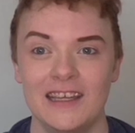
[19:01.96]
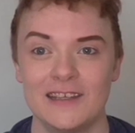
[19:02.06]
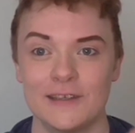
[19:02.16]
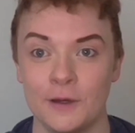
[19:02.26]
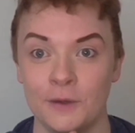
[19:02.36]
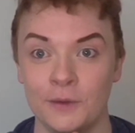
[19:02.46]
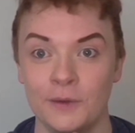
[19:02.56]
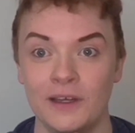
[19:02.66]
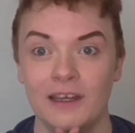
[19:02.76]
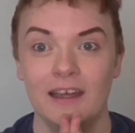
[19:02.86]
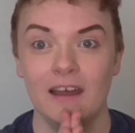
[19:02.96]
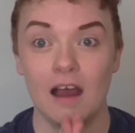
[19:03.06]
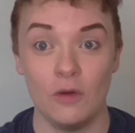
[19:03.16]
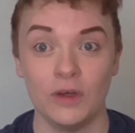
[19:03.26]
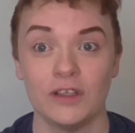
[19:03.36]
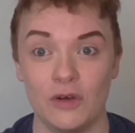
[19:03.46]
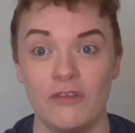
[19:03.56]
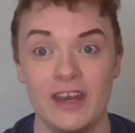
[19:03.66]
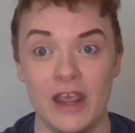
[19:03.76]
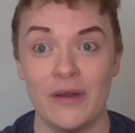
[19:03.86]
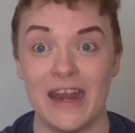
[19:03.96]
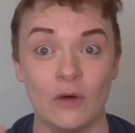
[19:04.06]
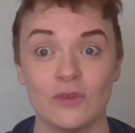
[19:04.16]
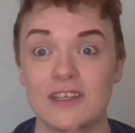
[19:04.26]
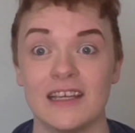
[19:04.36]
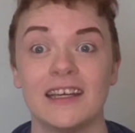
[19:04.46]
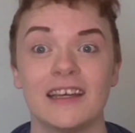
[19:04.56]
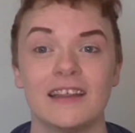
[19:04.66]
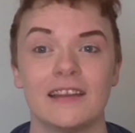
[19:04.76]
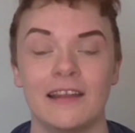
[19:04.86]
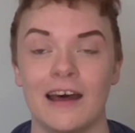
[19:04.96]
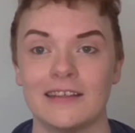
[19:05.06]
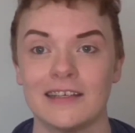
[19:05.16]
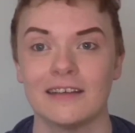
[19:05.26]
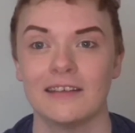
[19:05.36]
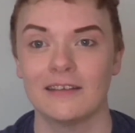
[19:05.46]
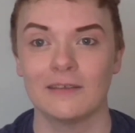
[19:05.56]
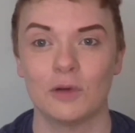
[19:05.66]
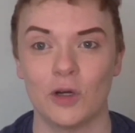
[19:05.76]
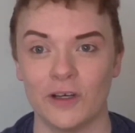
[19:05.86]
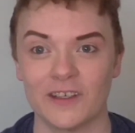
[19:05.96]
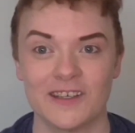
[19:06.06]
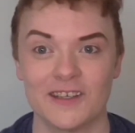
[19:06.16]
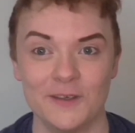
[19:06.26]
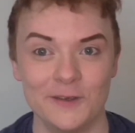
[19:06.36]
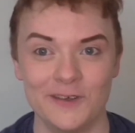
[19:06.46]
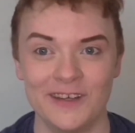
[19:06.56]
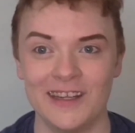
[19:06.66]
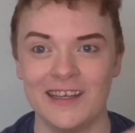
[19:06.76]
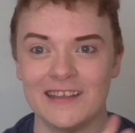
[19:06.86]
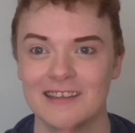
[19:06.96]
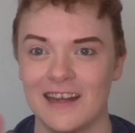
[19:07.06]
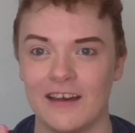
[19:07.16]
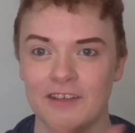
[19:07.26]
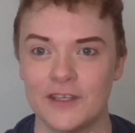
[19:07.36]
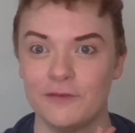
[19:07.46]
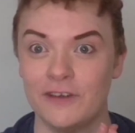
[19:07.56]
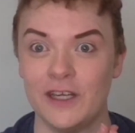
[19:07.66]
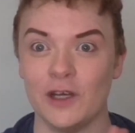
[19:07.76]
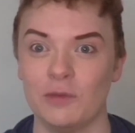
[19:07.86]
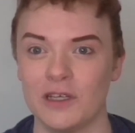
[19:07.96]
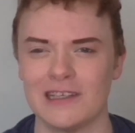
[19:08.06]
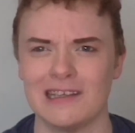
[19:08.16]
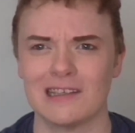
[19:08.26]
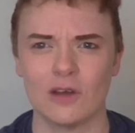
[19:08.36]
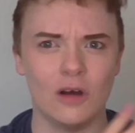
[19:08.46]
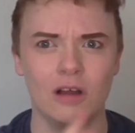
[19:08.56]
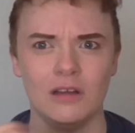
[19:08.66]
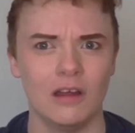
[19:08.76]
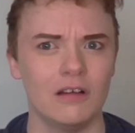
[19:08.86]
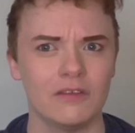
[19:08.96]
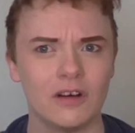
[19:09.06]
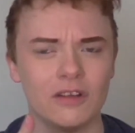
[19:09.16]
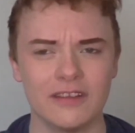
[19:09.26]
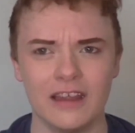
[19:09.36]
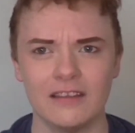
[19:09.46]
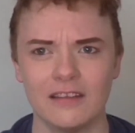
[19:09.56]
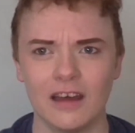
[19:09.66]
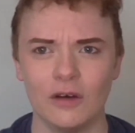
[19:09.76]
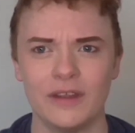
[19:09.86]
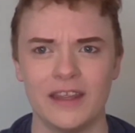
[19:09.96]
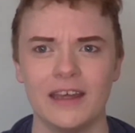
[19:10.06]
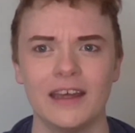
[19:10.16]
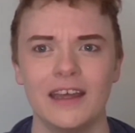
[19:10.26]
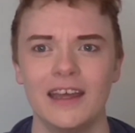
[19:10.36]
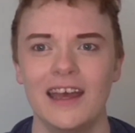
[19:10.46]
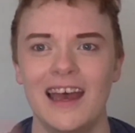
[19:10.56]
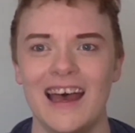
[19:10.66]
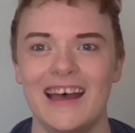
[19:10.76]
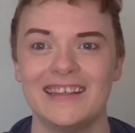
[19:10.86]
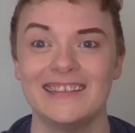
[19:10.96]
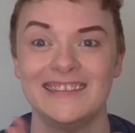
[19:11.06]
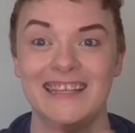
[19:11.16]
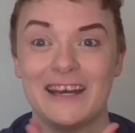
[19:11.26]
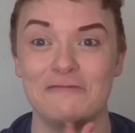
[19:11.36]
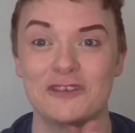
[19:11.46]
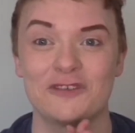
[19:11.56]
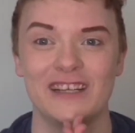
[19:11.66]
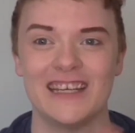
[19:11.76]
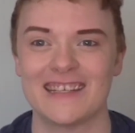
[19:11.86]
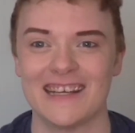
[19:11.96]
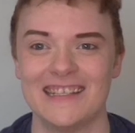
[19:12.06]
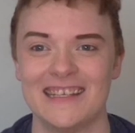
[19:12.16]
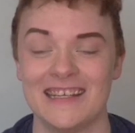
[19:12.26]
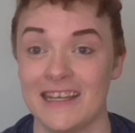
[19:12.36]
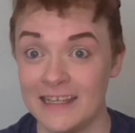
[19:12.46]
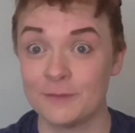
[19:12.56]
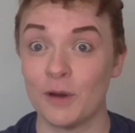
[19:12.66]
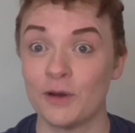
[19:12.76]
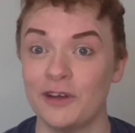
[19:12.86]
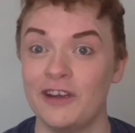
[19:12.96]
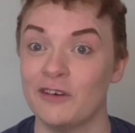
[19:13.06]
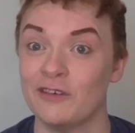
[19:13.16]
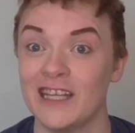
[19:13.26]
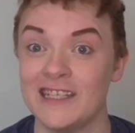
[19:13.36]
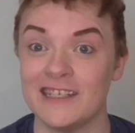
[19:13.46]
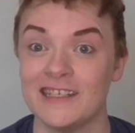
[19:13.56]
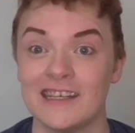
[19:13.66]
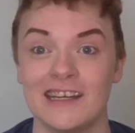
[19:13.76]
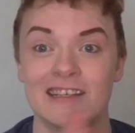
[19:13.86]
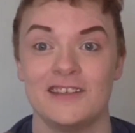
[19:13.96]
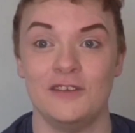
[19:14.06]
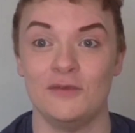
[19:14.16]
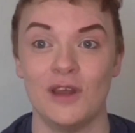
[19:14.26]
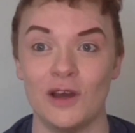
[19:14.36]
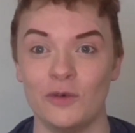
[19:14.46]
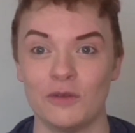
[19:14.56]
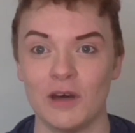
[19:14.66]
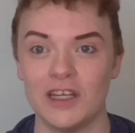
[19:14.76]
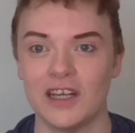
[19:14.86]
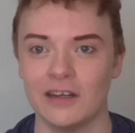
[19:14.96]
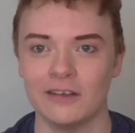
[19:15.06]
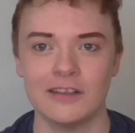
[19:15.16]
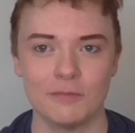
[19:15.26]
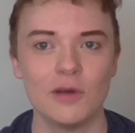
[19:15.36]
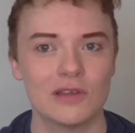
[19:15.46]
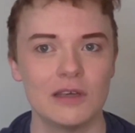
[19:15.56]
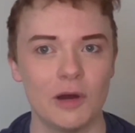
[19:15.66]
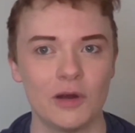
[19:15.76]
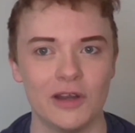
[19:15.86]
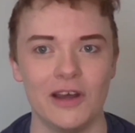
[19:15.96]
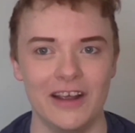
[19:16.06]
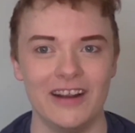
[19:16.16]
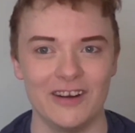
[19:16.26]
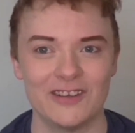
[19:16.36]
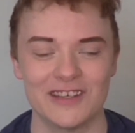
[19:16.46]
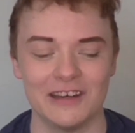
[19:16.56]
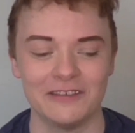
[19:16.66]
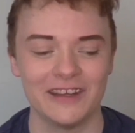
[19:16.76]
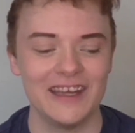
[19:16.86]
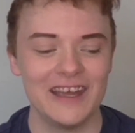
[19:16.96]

So I will do a video announcing that product soon. It's going to have its own video because it's got a lot of content to go with it. Yeah, I'm just really excited. It is Boku no Hero related, as you know with my channel, it's mostly Boku no Hero stuff.